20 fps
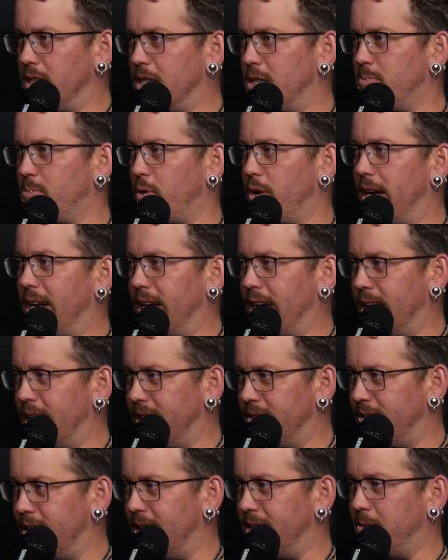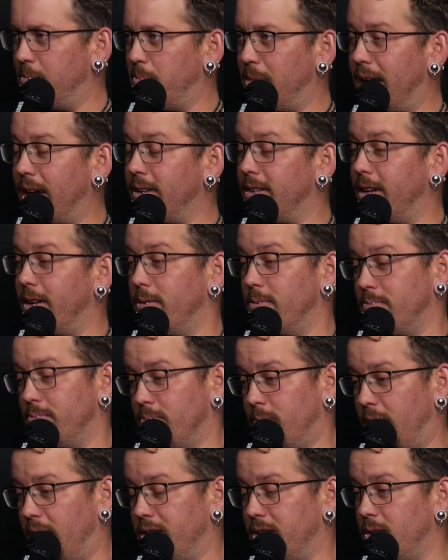spring and take them back. Now,
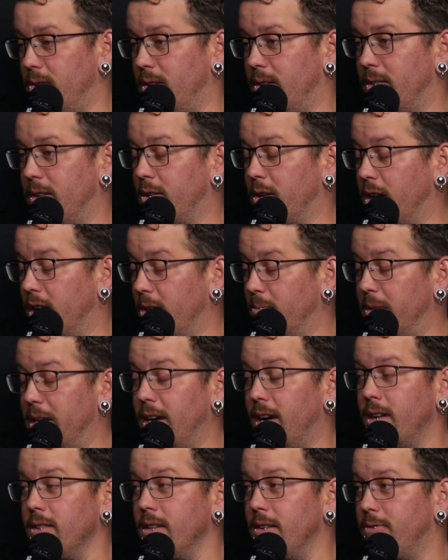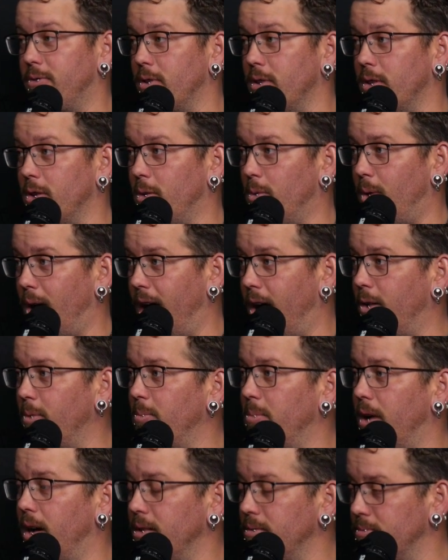mind you, uh, they're going to be ugly for a little while,
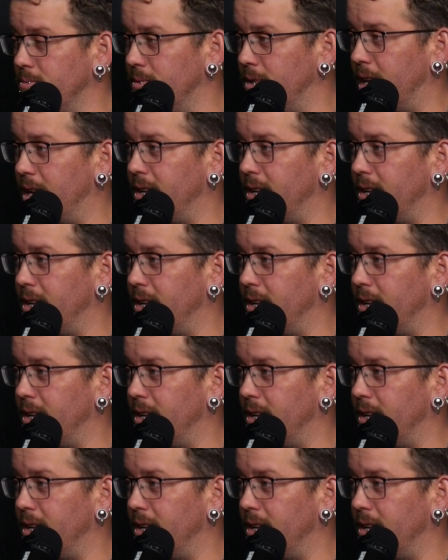but they,